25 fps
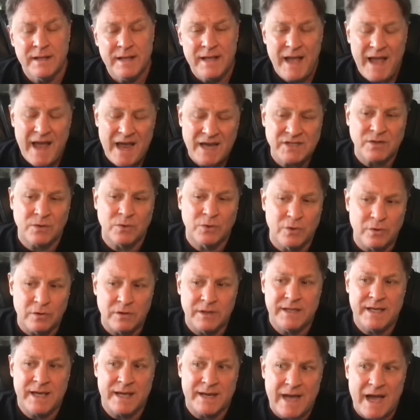had to learn
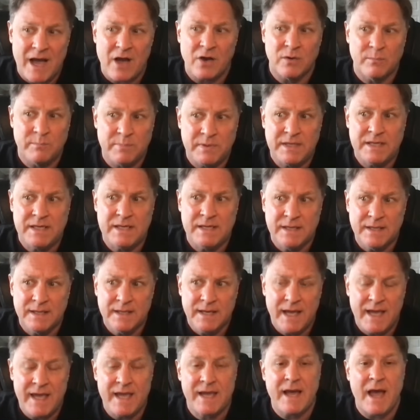again how to be
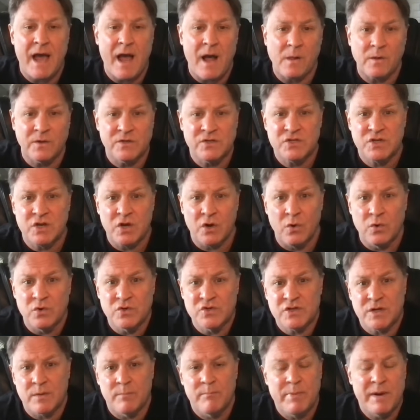a college
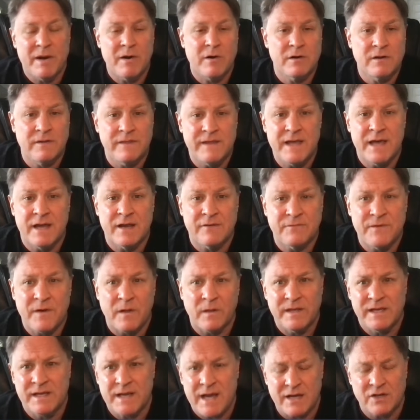coach compared to the
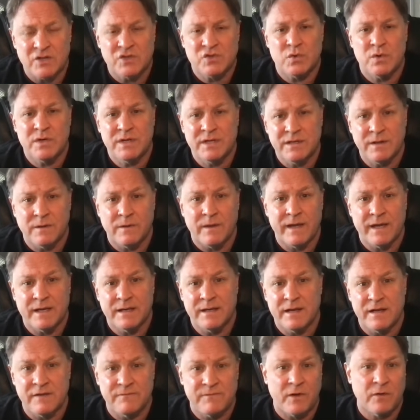NFL. He kind of treated it like an
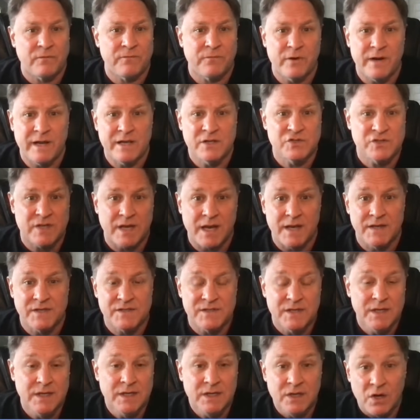NFL franchise,
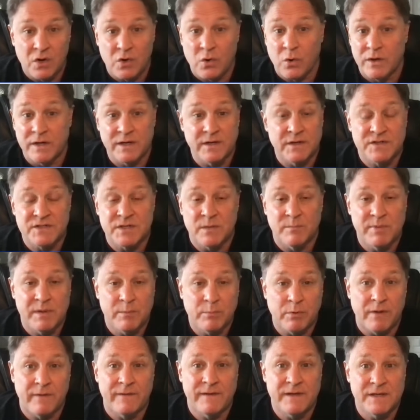according to some people on the